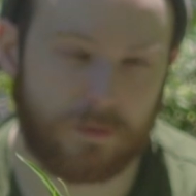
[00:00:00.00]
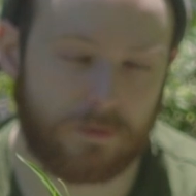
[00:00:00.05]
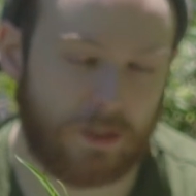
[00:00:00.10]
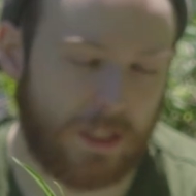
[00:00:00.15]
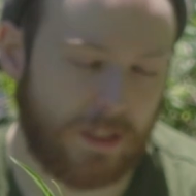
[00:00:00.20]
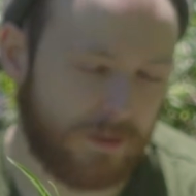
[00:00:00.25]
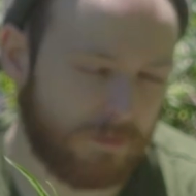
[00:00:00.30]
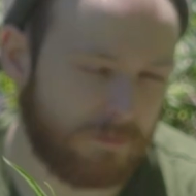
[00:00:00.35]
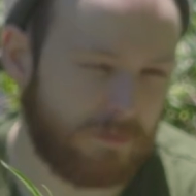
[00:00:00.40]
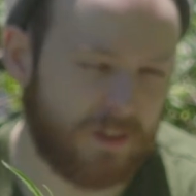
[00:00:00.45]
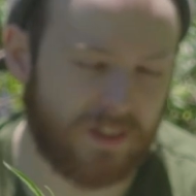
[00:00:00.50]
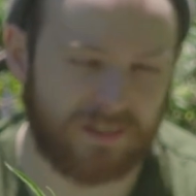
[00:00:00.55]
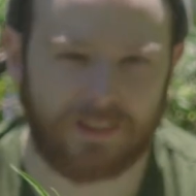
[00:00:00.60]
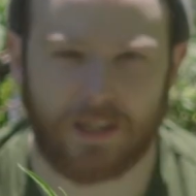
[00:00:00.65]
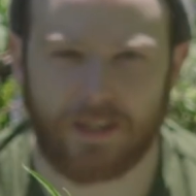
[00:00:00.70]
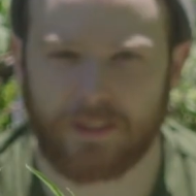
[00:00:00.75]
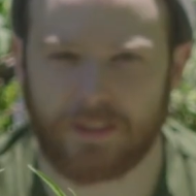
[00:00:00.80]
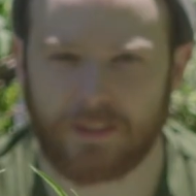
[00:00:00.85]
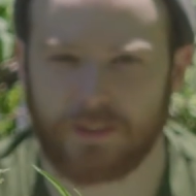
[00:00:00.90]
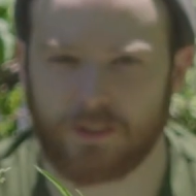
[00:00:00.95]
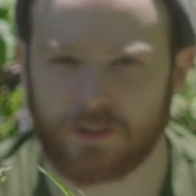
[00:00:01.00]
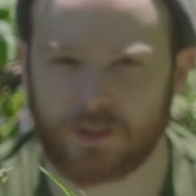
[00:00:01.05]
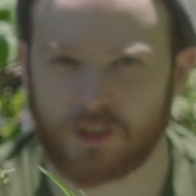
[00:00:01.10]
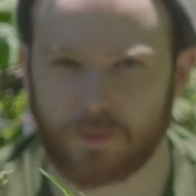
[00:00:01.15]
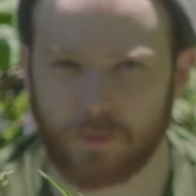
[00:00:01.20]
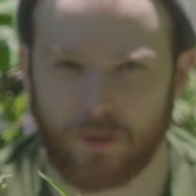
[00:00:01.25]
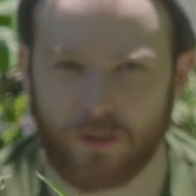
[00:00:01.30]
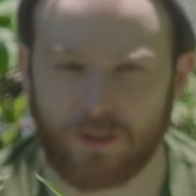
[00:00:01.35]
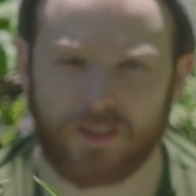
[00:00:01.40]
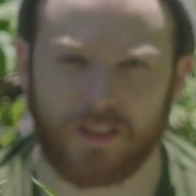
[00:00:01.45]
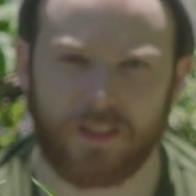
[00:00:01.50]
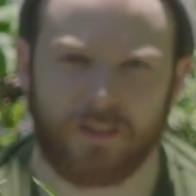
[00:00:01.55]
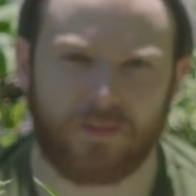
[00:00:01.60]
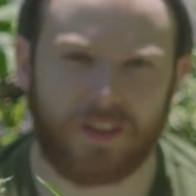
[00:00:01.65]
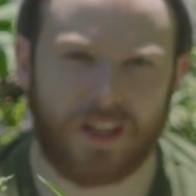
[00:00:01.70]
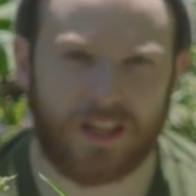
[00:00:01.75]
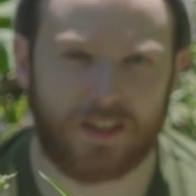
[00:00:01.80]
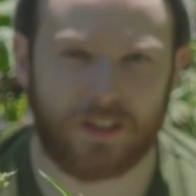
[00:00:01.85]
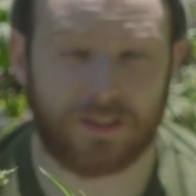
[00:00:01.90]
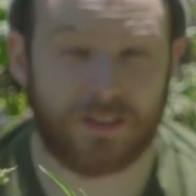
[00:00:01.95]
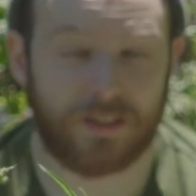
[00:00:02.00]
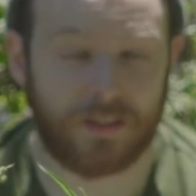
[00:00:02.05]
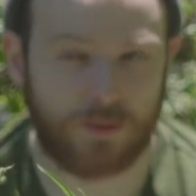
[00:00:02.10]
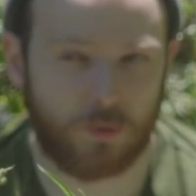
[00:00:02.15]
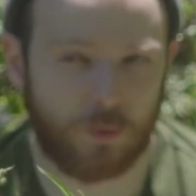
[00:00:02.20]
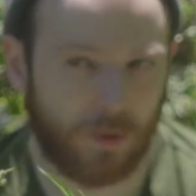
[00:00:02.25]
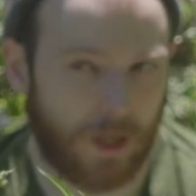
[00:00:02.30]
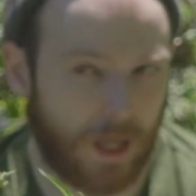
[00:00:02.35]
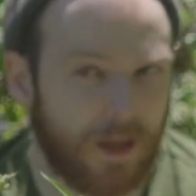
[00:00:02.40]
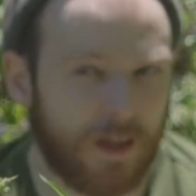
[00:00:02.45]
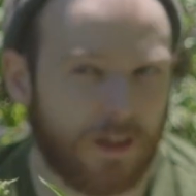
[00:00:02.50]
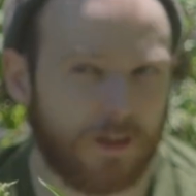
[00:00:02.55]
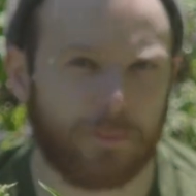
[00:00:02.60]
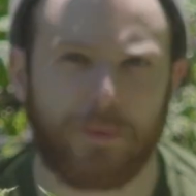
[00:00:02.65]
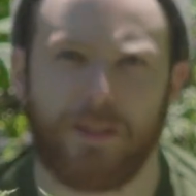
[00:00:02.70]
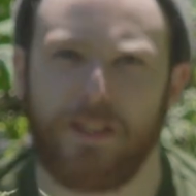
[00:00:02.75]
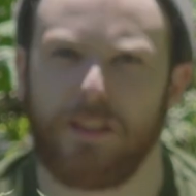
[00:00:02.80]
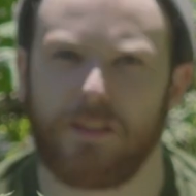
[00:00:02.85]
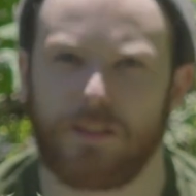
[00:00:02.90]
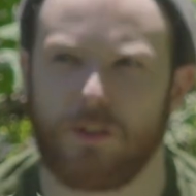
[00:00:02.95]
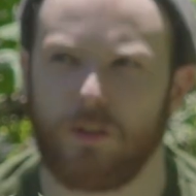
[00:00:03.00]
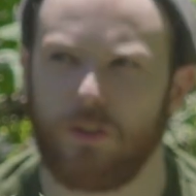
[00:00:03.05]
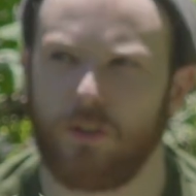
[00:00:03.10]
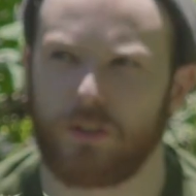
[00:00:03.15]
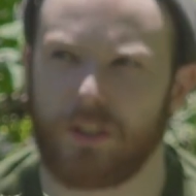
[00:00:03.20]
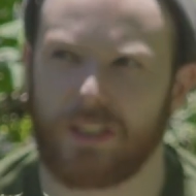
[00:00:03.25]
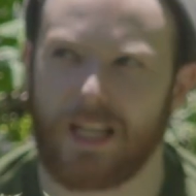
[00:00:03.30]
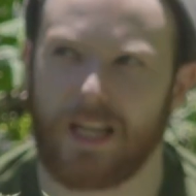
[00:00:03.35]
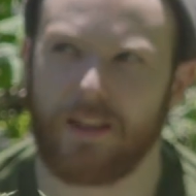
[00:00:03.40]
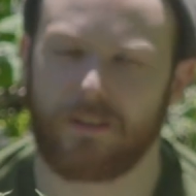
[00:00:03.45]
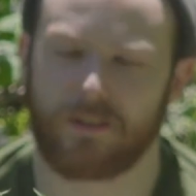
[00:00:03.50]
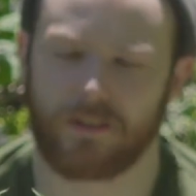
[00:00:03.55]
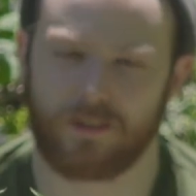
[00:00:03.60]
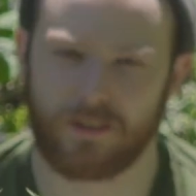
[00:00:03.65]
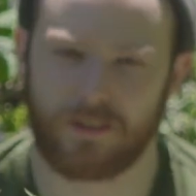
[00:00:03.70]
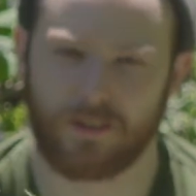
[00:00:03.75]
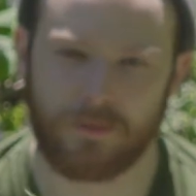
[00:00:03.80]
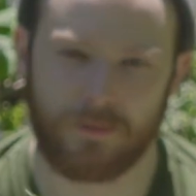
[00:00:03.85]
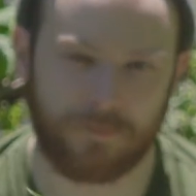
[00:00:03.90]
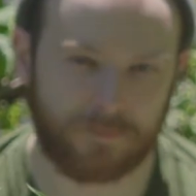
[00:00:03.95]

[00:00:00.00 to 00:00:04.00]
and the writing is smart enough that you can piece it all together.